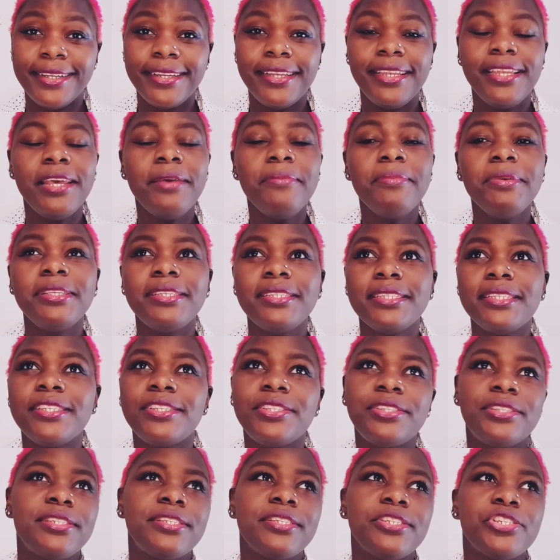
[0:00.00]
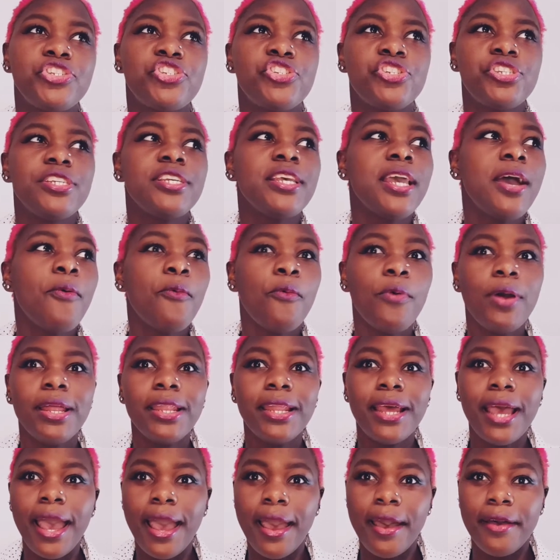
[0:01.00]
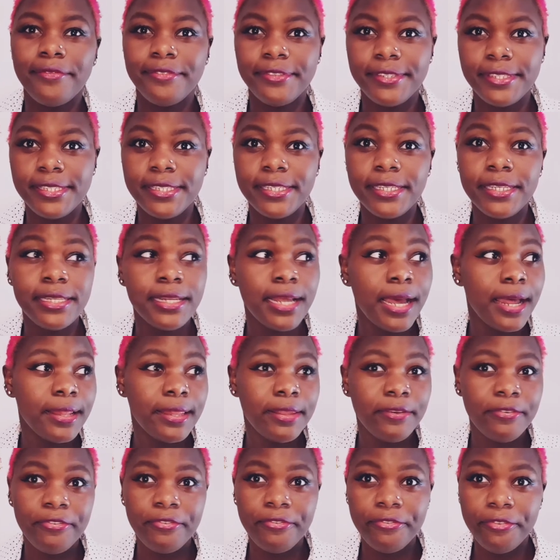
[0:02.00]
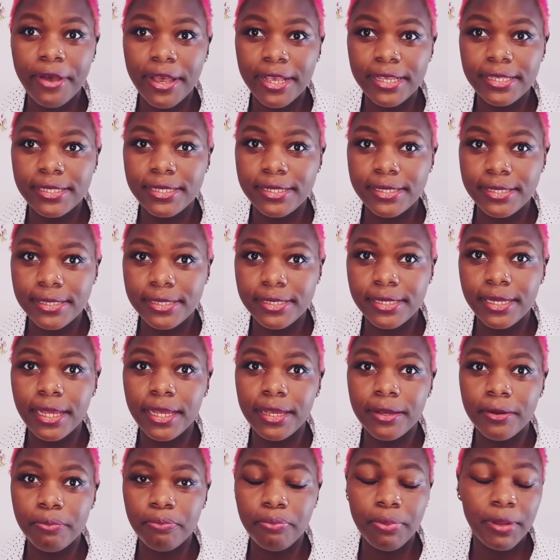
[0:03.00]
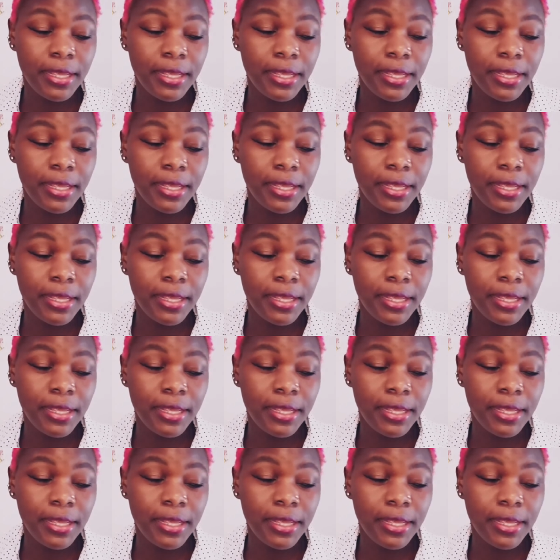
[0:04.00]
let me just share what I have seen at the first like